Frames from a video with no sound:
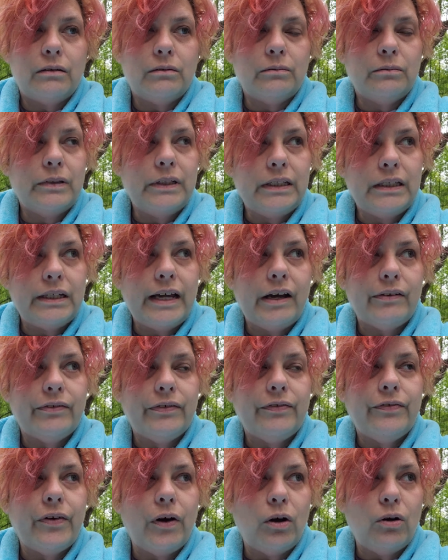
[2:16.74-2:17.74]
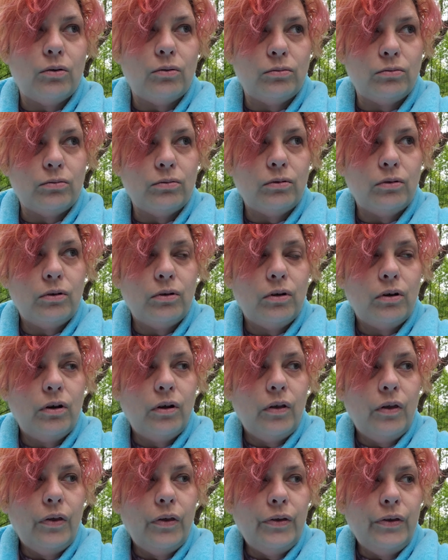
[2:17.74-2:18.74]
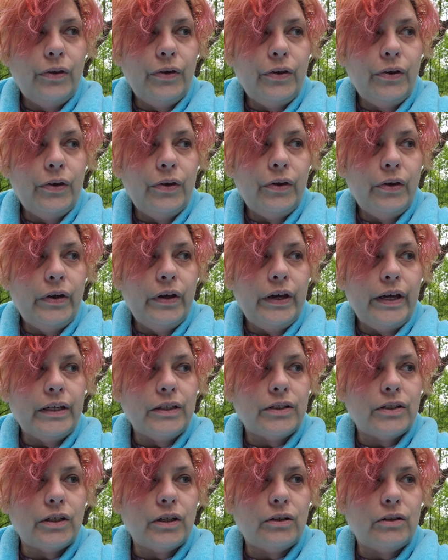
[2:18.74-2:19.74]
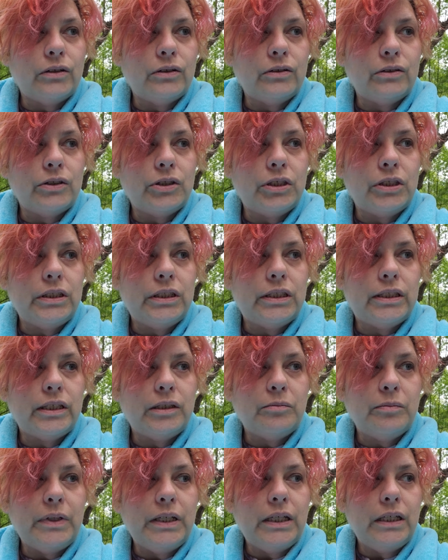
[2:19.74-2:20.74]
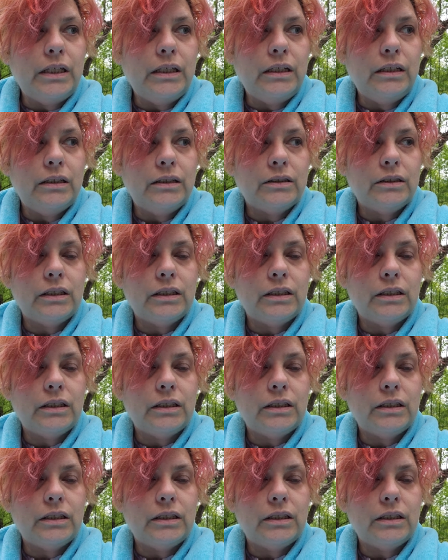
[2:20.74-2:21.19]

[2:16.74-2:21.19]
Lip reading: We didn't have a phone, and so she'd send me